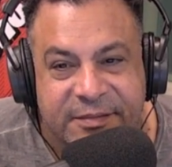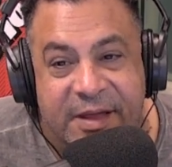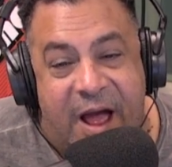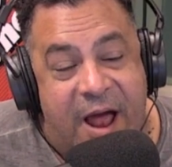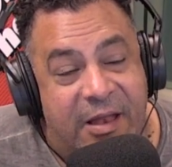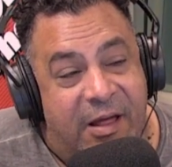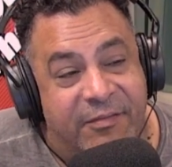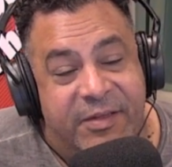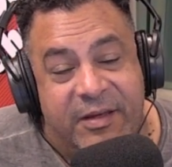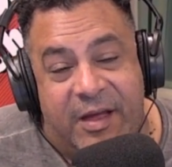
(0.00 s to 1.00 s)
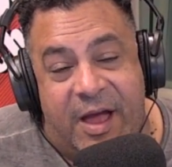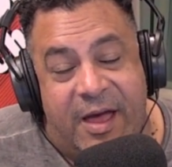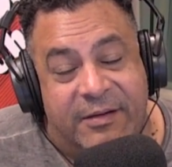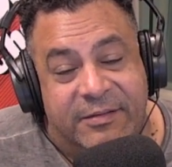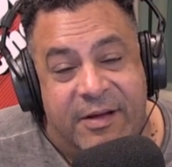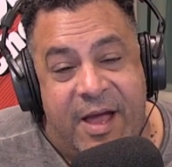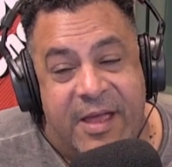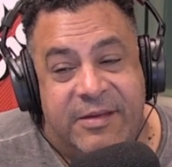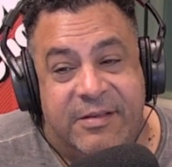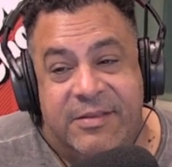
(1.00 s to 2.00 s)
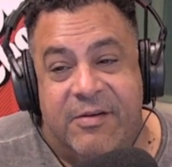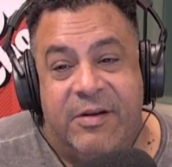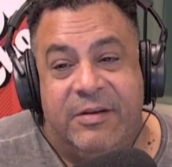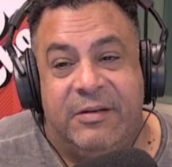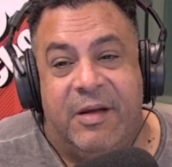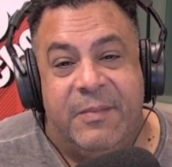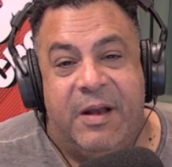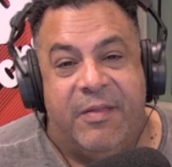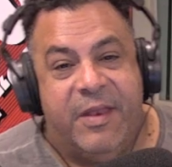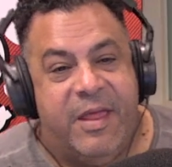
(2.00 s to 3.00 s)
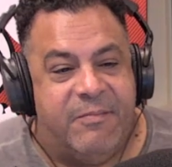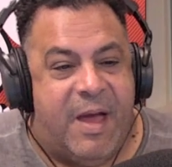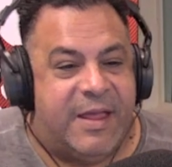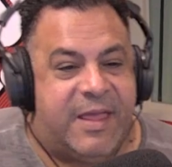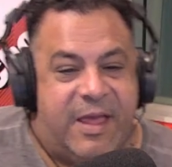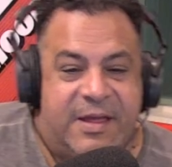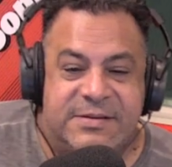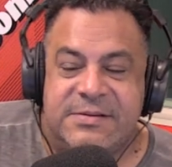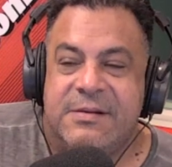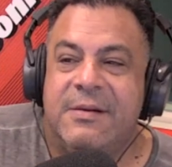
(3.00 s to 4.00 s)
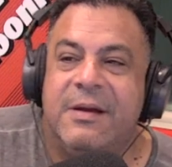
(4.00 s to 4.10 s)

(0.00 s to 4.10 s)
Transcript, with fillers: Yeah, I love you. I don't know how you could do it. I mean, other than my kids,